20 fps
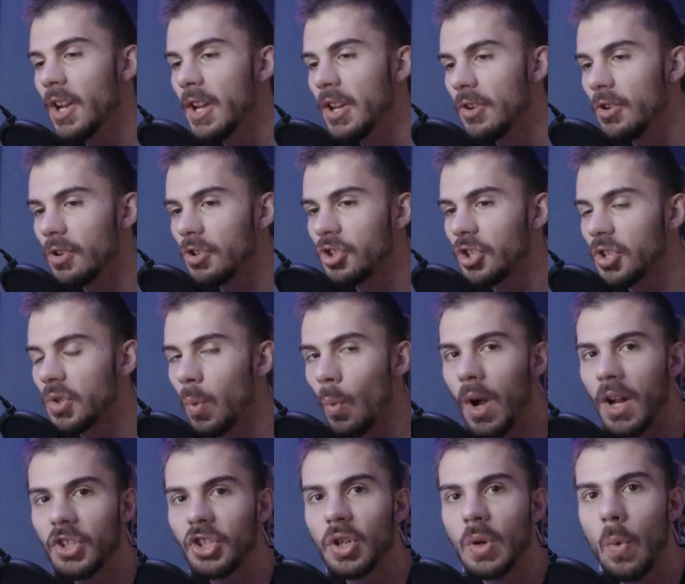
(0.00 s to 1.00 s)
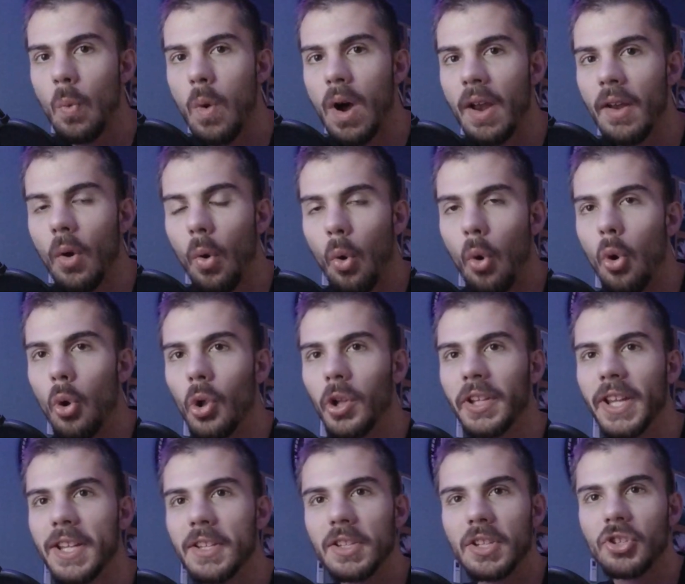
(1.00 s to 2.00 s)
You're just watching one
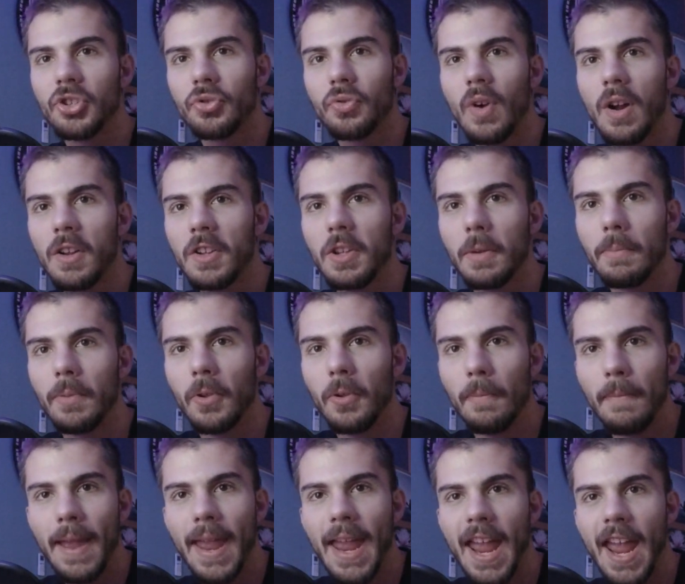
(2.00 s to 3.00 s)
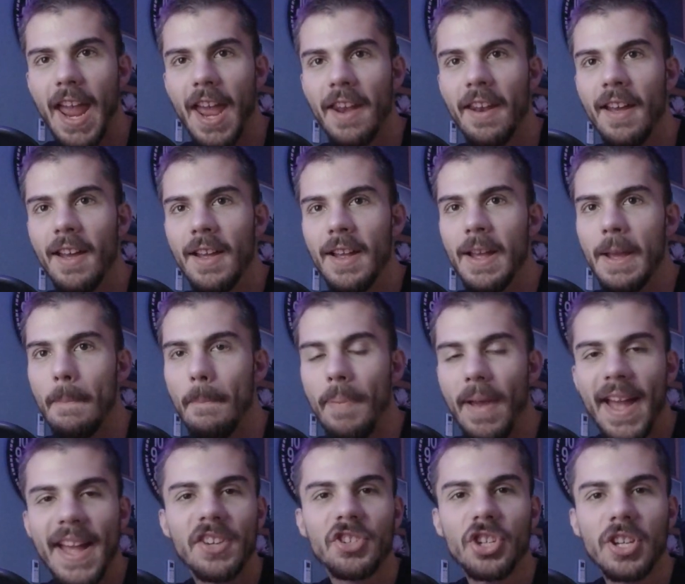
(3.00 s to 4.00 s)
old indestructible man
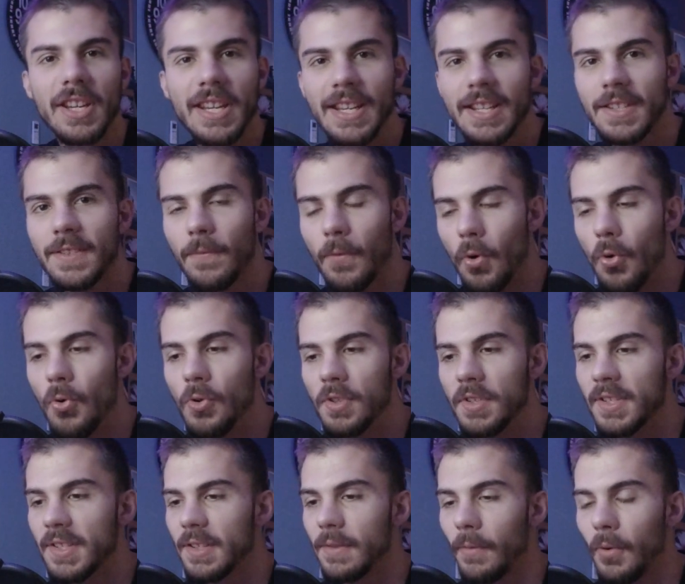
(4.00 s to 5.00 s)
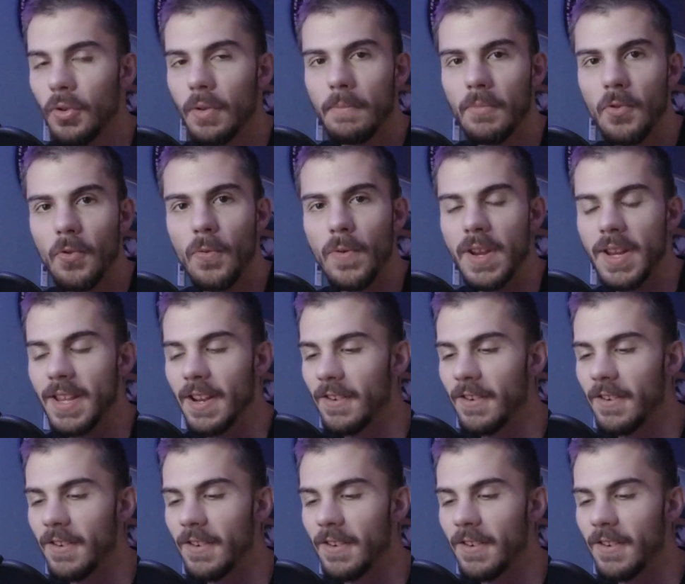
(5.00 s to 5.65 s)
patching his wounds through the movie.